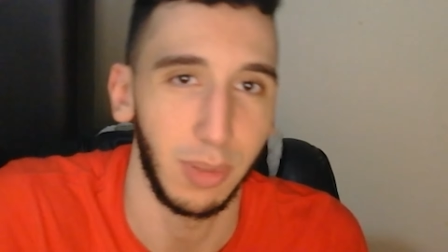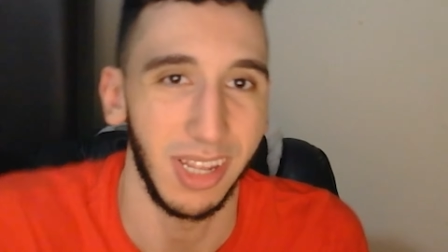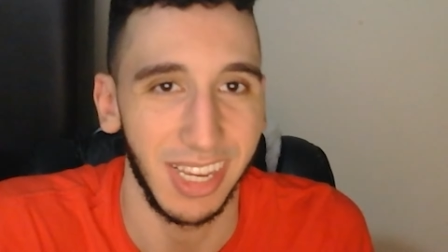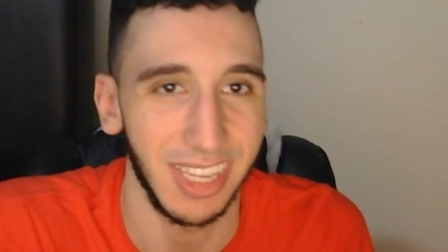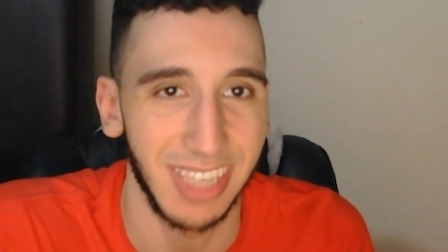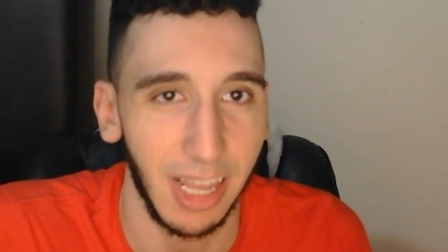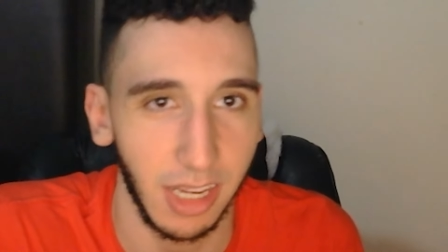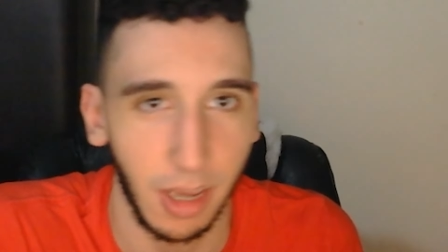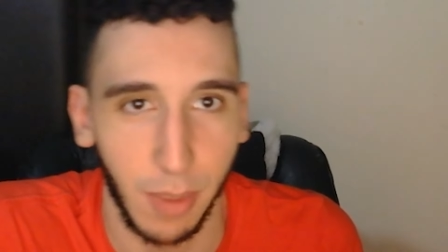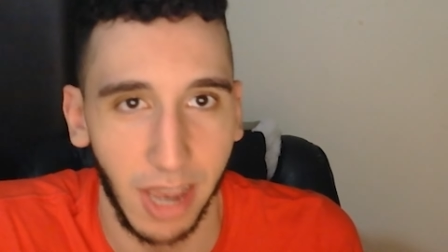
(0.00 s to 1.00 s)
like, is that
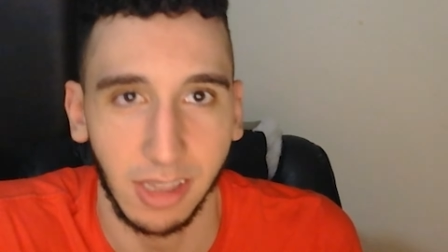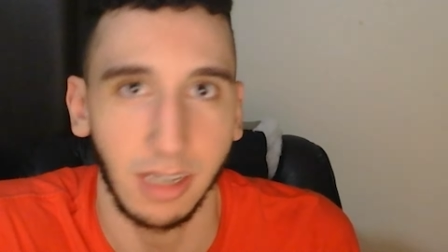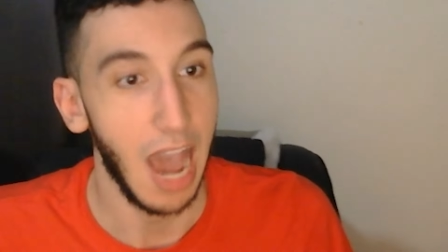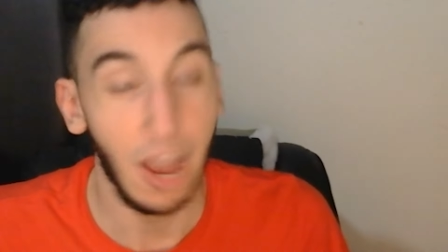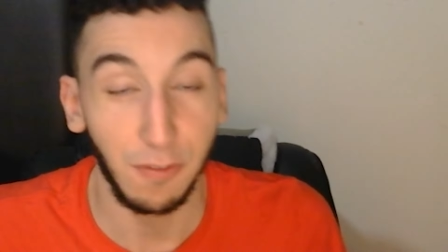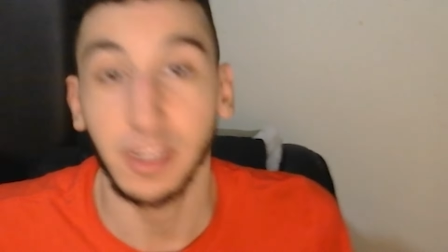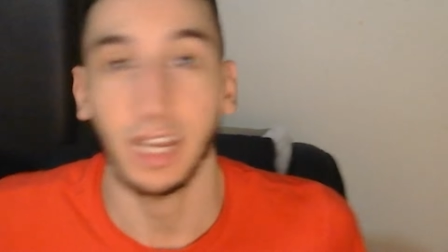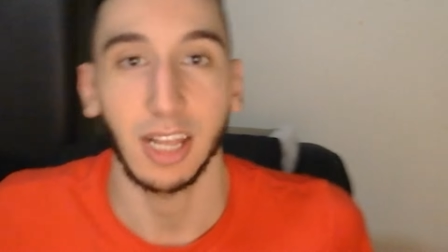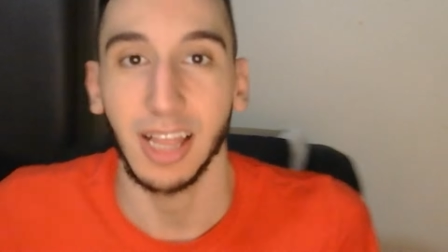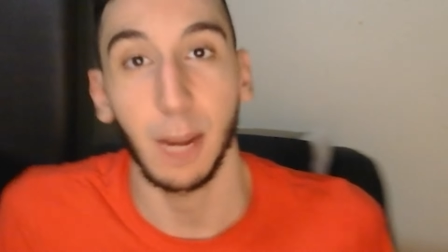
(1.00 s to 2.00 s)
like a bad thing? I feel like
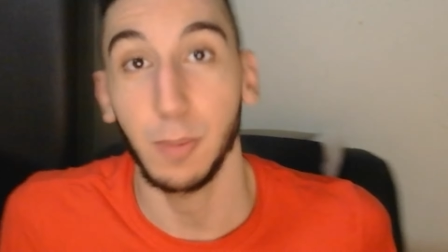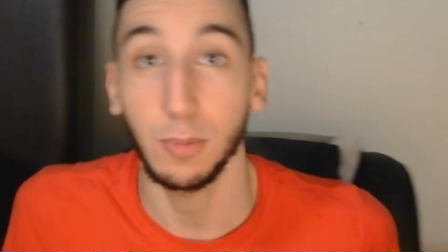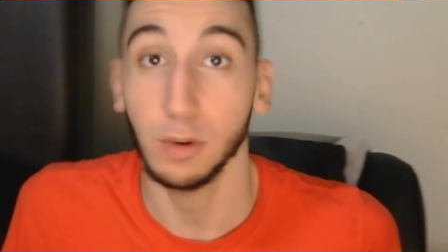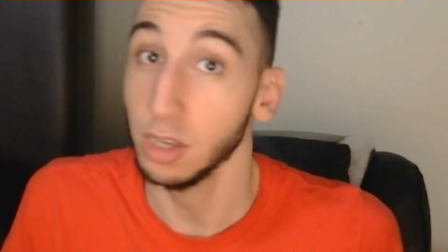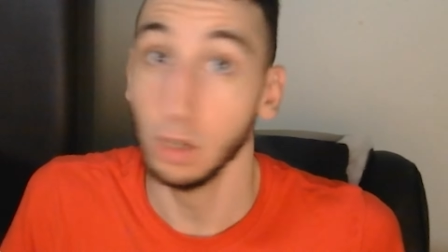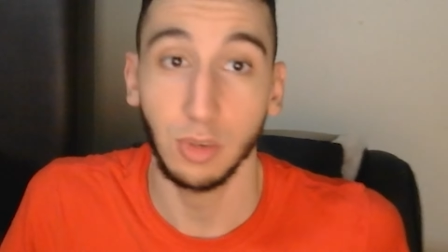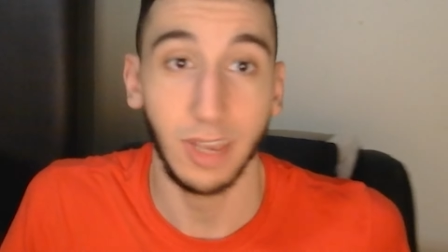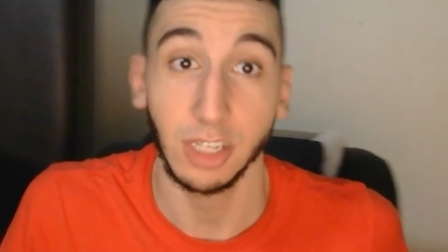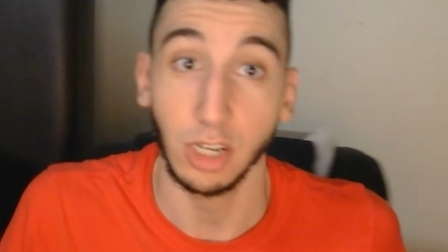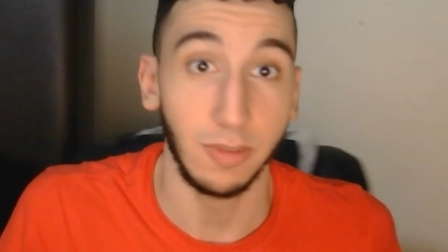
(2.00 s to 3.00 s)
a lot of people could use
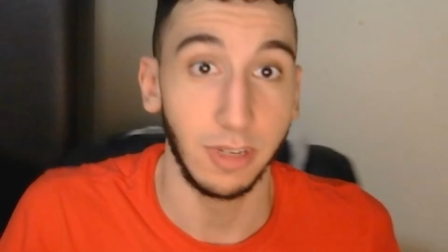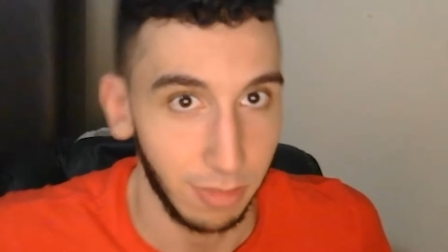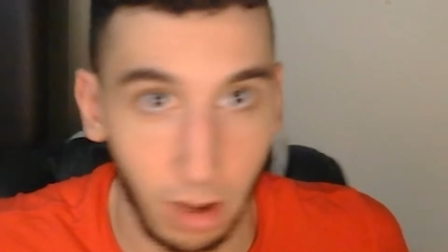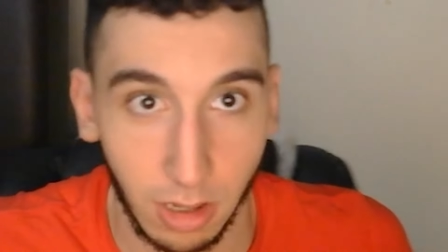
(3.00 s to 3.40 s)
that service. All I'm